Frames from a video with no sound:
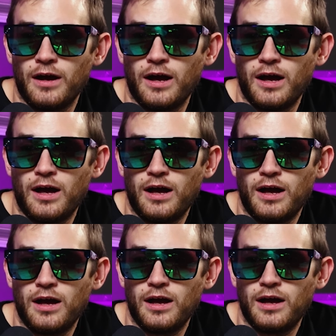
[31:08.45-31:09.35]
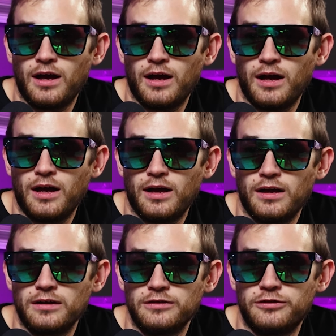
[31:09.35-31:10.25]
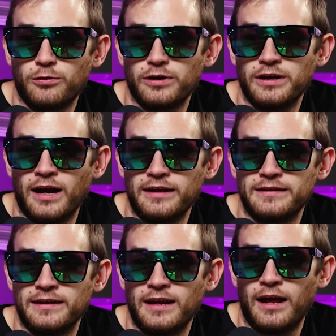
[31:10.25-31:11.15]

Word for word: uh, Jordon Hudson.